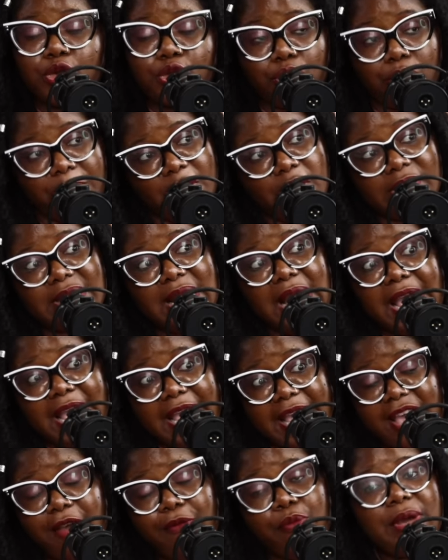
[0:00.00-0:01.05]
because
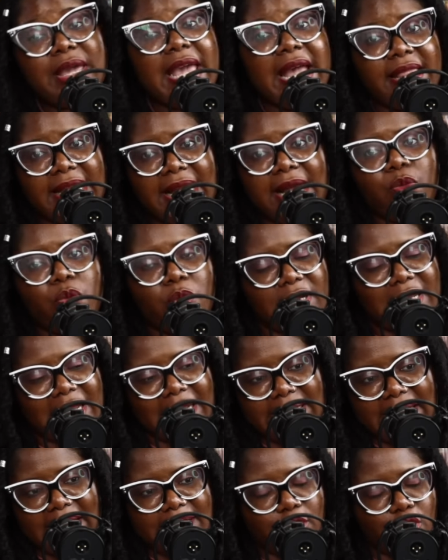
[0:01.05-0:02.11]
if we get that one, that
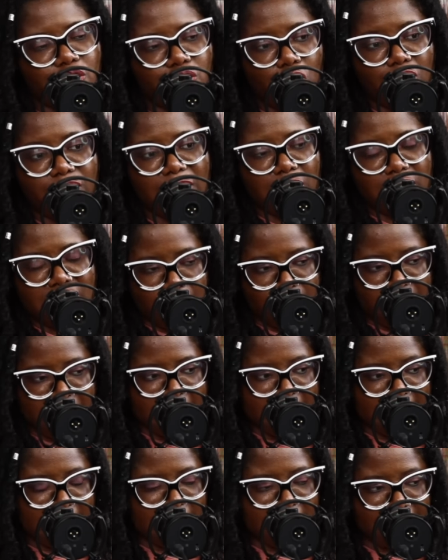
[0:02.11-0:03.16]
ties us over until we get
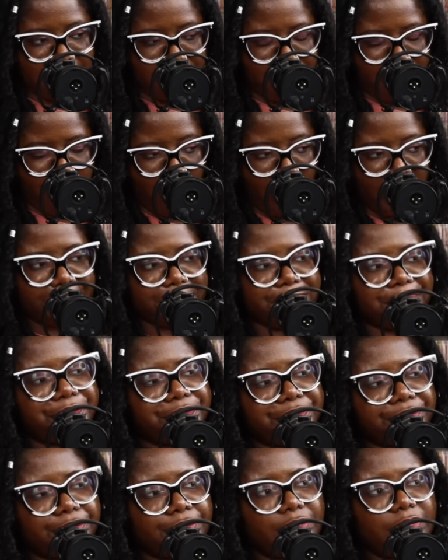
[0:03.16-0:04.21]
season four.
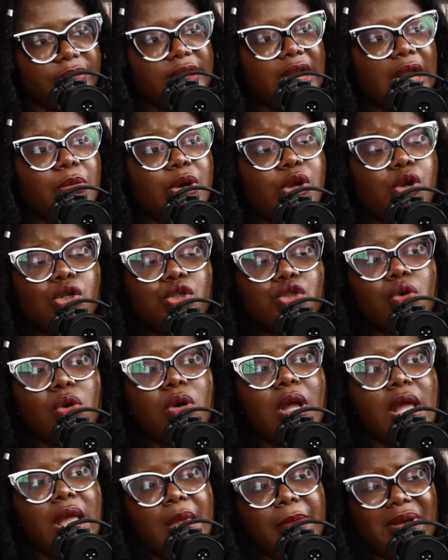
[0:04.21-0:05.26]
But also
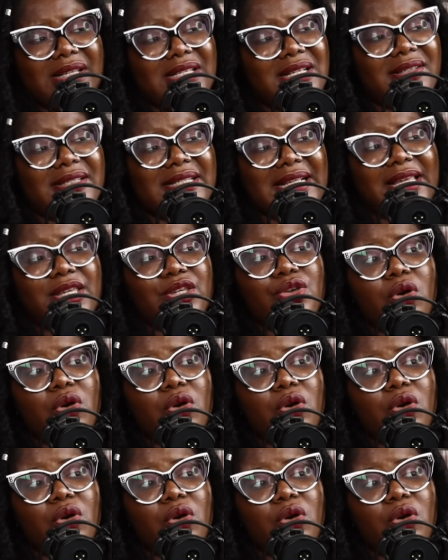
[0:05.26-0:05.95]
because I was like, yo,